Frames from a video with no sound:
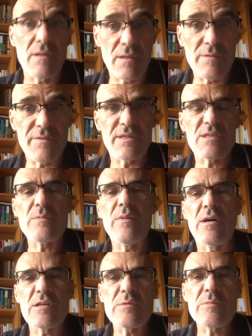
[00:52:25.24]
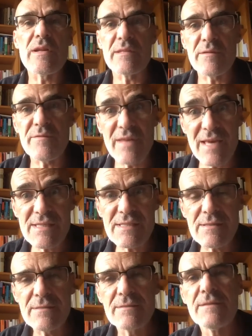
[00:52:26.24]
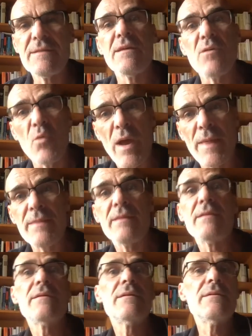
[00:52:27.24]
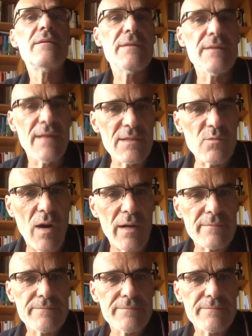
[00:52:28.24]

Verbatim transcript: if it is possible? And if yes, when and why?